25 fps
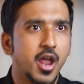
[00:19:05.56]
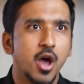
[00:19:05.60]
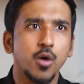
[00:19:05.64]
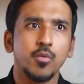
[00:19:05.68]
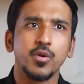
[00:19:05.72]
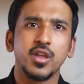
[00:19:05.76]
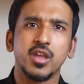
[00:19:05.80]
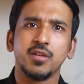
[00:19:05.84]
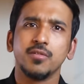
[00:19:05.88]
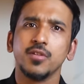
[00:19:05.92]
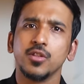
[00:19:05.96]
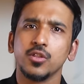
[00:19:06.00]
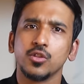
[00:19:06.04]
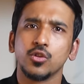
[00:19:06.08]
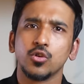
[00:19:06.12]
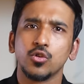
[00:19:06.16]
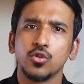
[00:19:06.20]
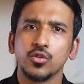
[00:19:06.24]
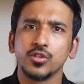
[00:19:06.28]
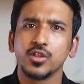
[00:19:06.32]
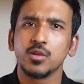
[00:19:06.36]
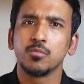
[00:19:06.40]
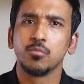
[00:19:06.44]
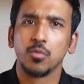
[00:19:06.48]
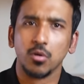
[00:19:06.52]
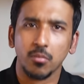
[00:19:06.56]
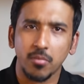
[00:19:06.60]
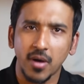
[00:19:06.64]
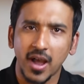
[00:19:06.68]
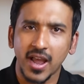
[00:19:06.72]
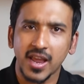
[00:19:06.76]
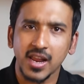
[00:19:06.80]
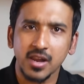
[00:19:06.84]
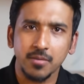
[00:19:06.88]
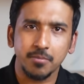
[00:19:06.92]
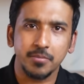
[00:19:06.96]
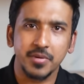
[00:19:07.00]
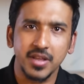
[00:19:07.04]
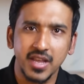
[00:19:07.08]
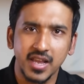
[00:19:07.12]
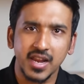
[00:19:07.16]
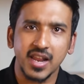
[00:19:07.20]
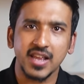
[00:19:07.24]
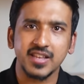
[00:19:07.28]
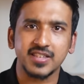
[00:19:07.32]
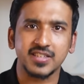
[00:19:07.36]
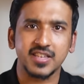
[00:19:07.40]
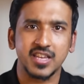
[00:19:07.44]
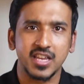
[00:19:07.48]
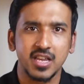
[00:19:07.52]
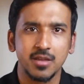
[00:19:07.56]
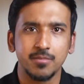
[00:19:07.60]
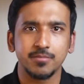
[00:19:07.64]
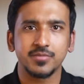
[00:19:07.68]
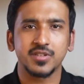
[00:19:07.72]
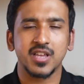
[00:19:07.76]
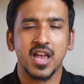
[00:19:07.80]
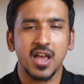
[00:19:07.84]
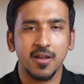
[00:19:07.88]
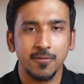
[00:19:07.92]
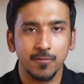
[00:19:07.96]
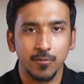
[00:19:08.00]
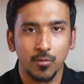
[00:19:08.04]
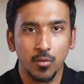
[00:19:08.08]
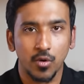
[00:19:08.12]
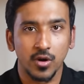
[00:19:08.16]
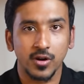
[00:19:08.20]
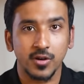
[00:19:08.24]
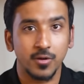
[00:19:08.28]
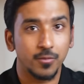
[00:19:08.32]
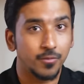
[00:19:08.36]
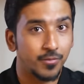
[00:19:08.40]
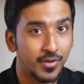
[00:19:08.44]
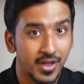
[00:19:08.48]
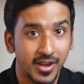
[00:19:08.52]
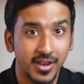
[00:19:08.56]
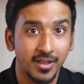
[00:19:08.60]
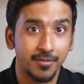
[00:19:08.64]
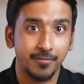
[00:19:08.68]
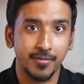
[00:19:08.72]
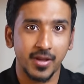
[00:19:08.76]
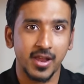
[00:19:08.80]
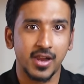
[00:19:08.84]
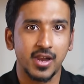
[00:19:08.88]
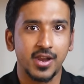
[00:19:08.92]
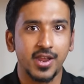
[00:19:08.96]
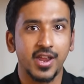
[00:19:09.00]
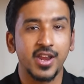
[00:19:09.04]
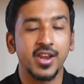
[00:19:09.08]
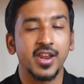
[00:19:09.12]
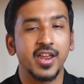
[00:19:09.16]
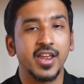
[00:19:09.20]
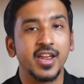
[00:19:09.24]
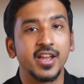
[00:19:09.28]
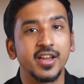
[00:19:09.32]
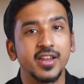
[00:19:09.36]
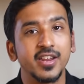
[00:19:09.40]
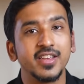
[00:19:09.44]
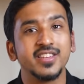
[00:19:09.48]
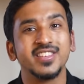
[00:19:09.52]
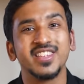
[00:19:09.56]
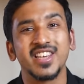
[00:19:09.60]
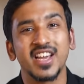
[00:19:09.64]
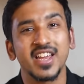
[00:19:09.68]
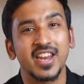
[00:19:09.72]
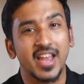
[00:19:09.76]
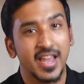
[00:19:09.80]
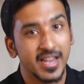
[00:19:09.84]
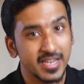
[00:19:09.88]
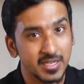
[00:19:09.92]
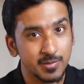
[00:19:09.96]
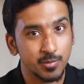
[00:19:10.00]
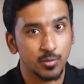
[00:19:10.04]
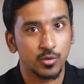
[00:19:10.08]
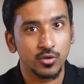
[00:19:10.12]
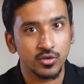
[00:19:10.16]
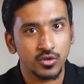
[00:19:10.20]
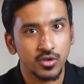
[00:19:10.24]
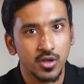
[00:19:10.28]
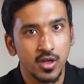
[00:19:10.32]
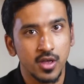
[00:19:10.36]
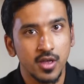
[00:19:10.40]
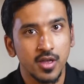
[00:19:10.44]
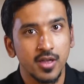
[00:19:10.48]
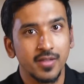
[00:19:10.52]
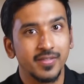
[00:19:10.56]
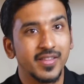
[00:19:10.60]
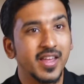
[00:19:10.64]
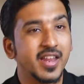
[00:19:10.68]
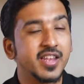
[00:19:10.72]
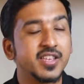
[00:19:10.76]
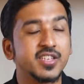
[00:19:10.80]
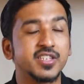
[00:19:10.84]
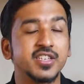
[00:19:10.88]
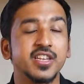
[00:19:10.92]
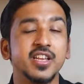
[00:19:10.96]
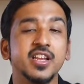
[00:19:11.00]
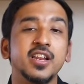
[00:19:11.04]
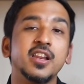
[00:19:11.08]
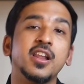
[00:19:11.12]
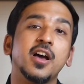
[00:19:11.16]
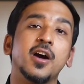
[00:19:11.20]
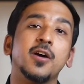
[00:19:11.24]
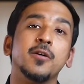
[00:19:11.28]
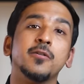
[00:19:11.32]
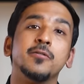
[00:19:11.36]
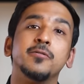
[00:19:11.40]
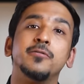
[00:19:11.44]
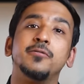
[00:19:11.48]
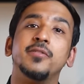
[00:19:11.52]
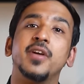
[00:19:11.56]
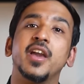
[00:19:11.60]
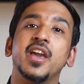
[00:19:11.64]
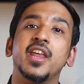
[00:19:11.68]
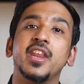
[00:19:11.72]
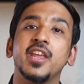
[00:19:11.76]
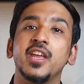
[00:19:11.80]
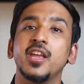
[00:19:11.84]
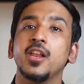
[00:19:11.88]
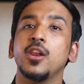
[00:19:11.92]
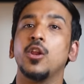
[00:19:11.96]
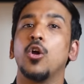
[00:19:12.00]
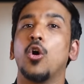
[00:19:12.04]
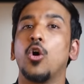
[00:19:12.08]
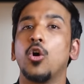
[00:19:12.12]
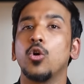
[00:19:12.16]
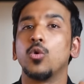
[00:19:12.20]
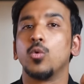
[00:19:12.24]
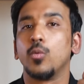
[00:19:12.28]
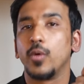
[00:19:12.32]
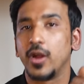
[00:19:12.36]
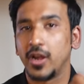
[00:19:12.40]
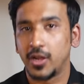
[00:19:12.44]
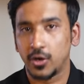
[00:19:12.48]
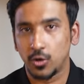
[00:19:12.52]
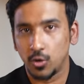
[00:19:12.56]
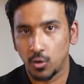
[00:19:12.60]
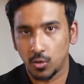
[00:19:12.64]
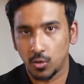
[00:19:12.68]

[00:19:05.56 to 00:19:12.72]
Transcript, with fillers: Now, even though the mobile PLI schemes have worked very well in increasing our exports, there is still a very long way to